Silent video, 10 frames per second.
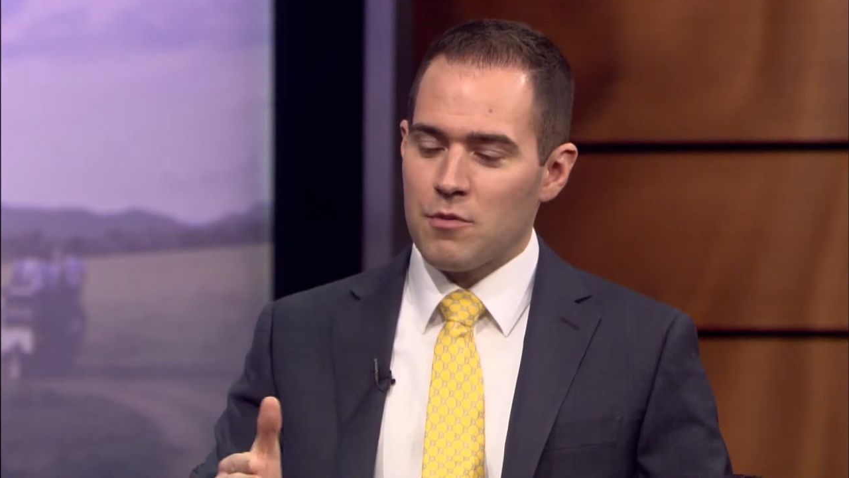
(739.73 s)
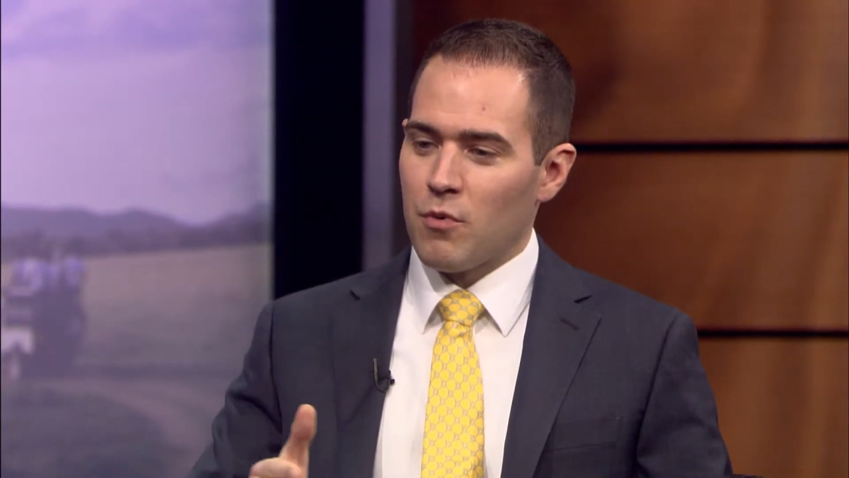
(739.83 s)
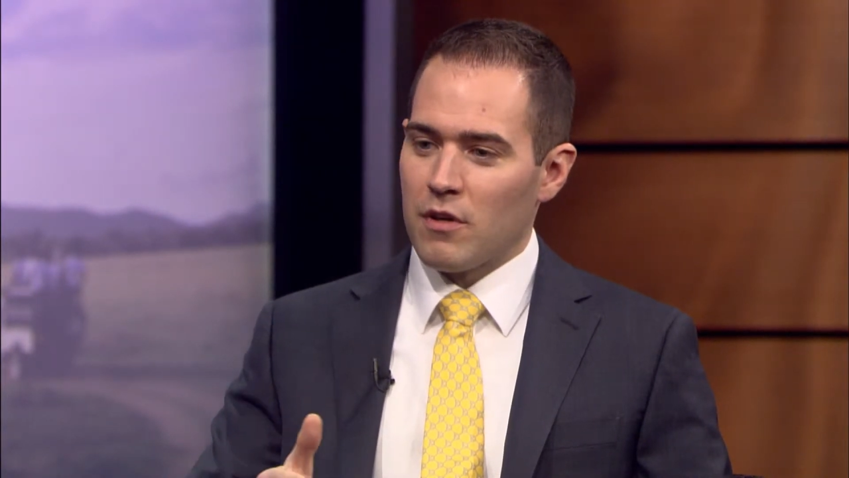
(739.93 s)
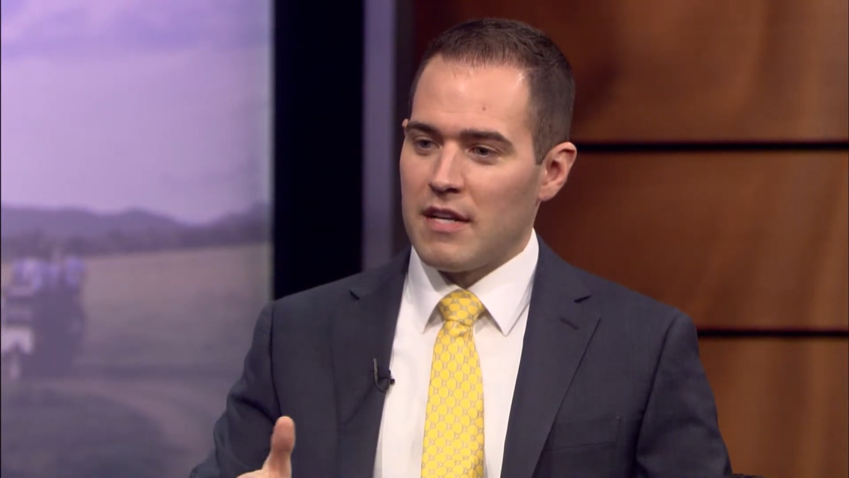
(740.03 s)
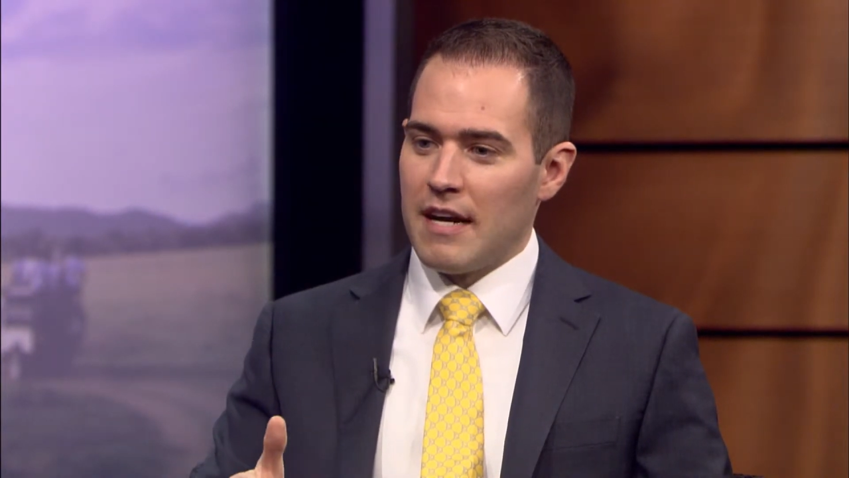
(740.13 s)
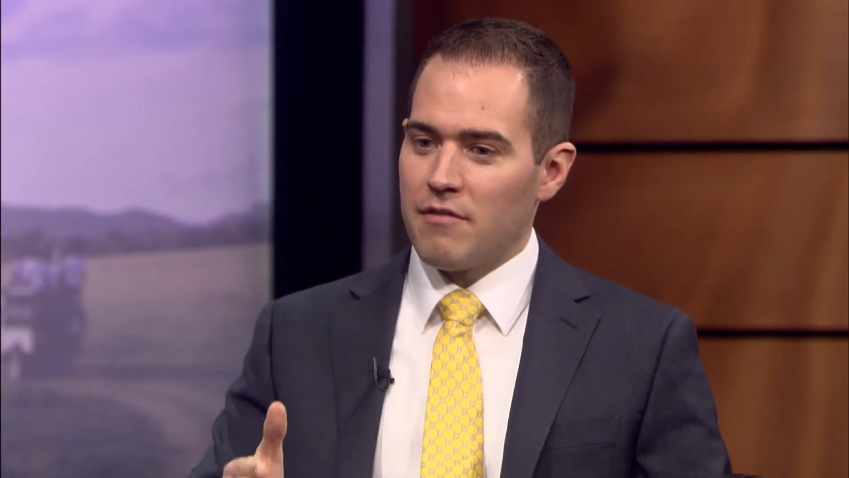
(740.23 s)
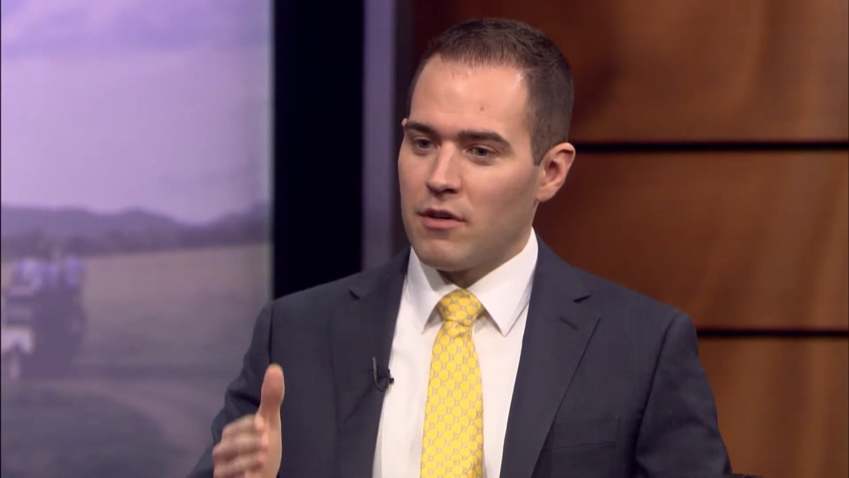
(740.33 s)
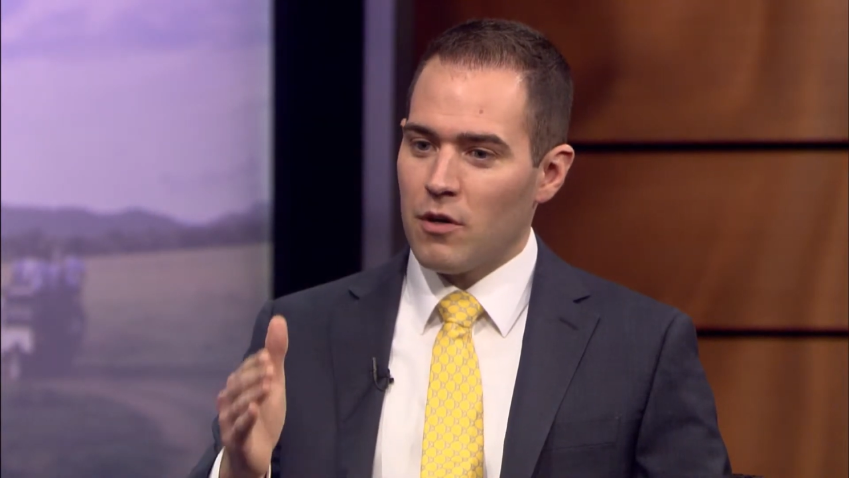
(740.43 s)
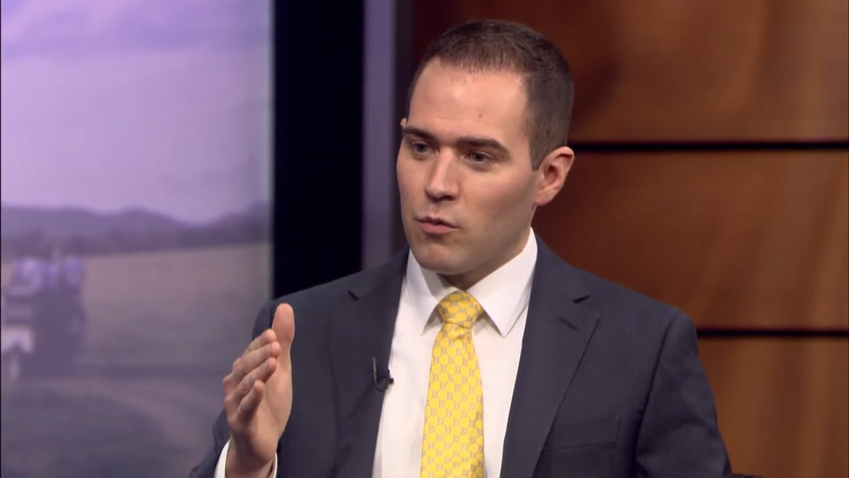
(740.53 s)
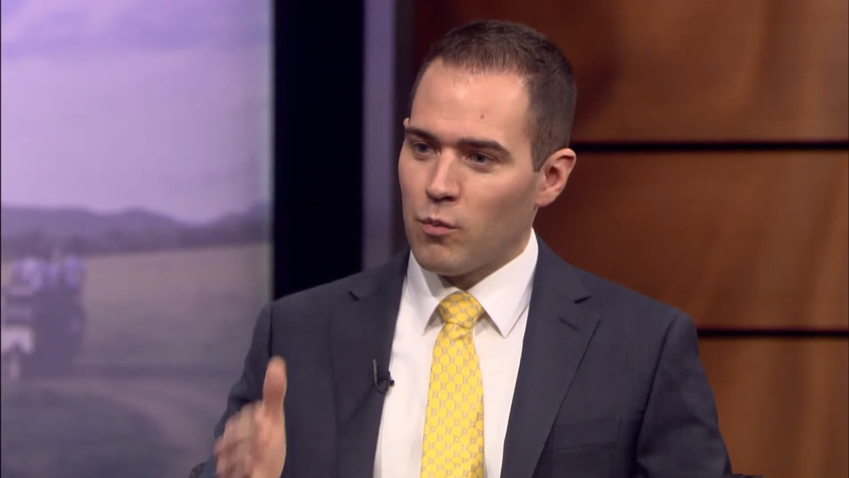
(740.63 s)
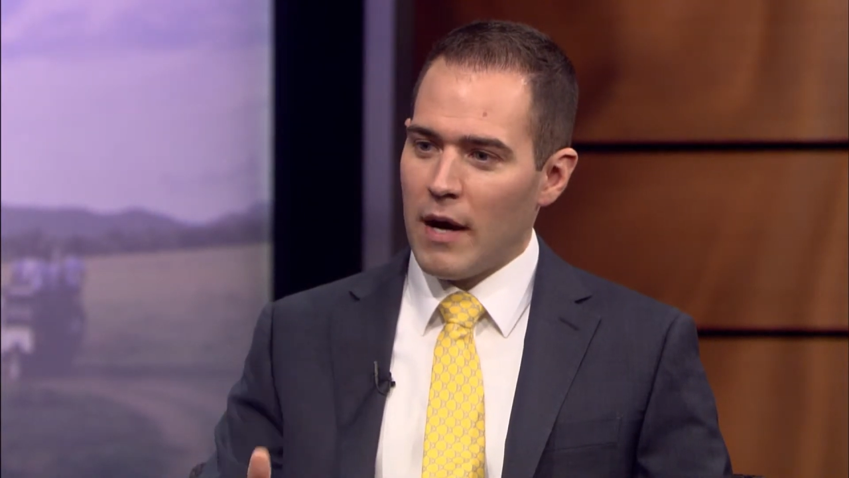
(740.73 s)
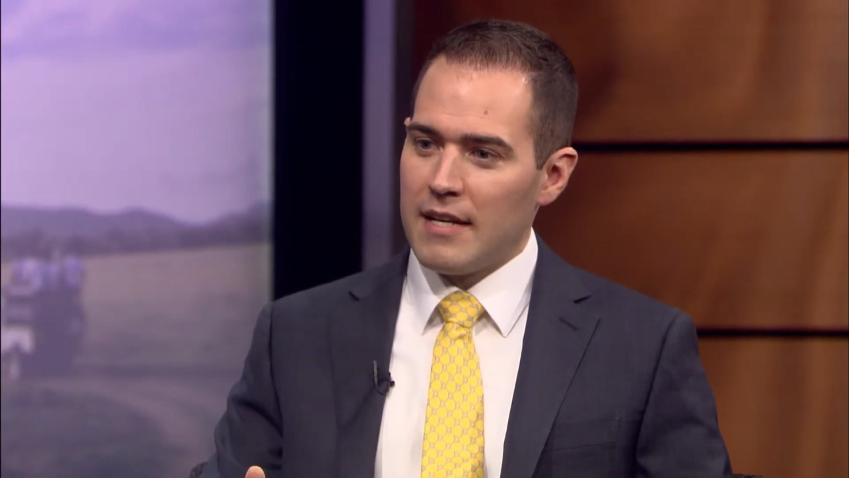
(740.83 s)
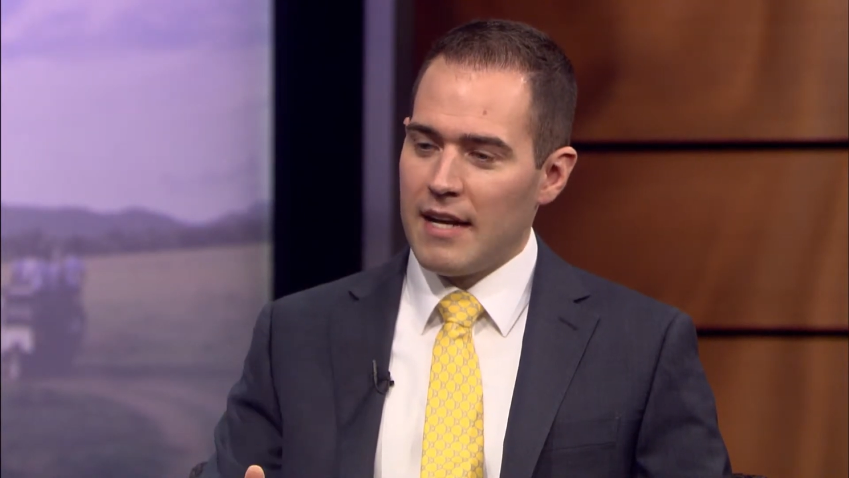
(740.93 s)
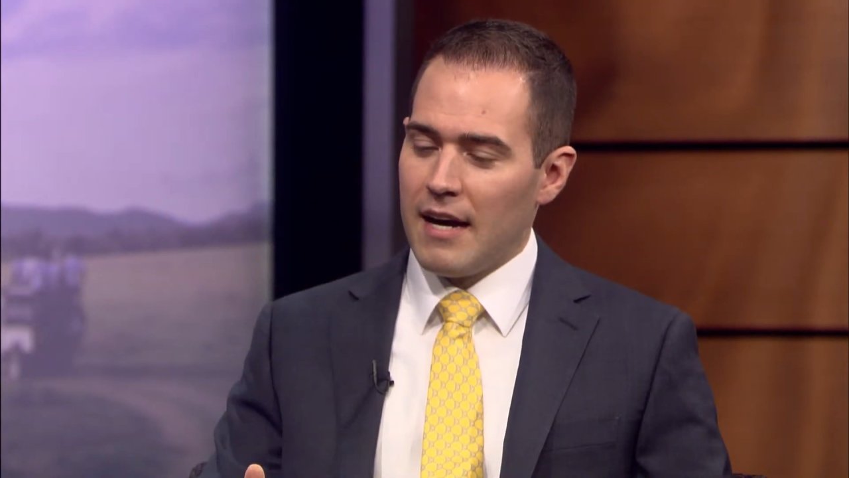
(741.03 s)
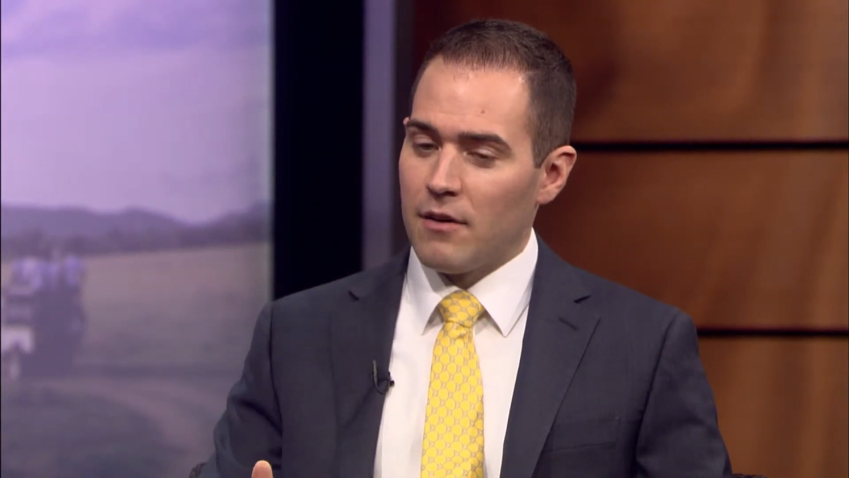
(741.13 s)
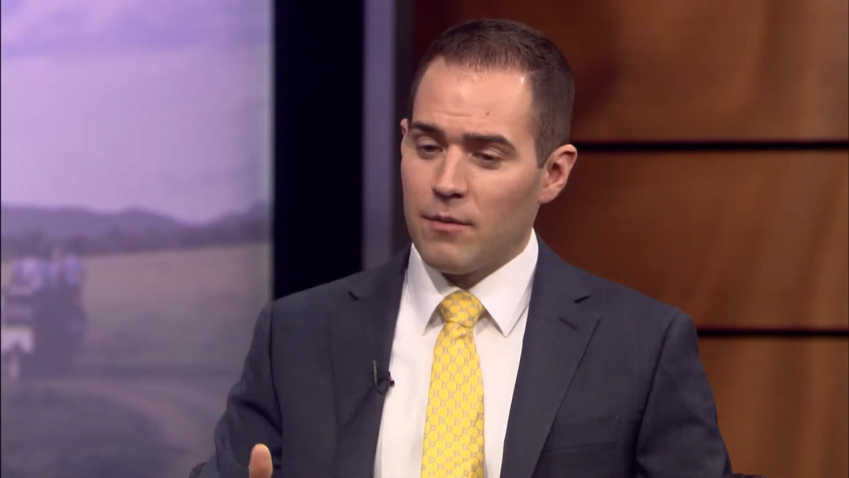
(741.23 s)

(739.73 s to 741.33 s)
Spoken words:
more than ever right now.